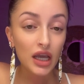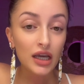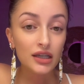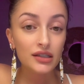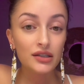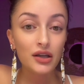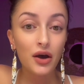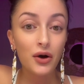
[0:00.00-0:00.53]

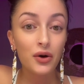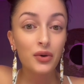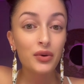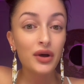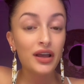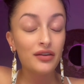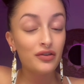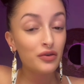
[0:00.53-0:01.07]
So,
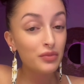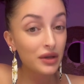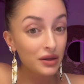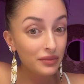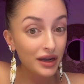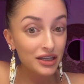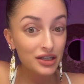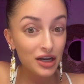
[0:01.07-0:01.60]
if you've been in
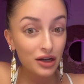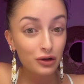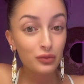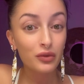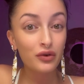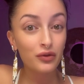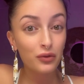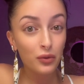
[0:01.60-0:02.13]
my channel
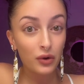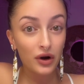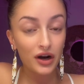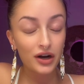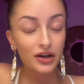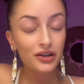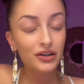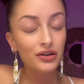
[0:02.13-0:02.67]

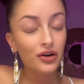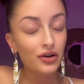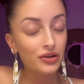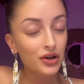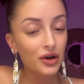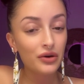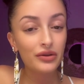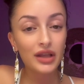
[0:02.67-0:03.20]
before, y'all
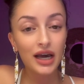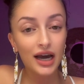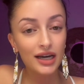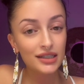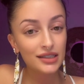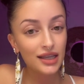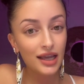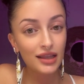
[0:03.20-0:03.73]
know that I
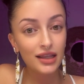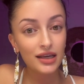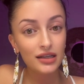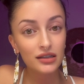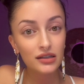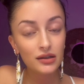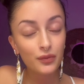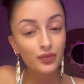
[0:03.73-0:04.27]
say
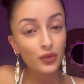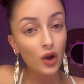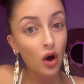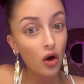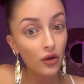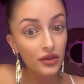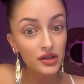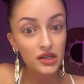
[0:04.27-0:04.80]
this
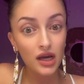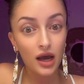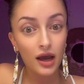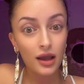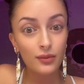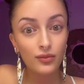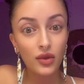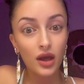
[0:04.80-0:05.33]
all the
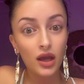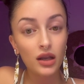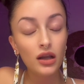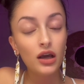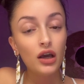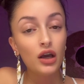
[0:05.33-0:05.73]
time, that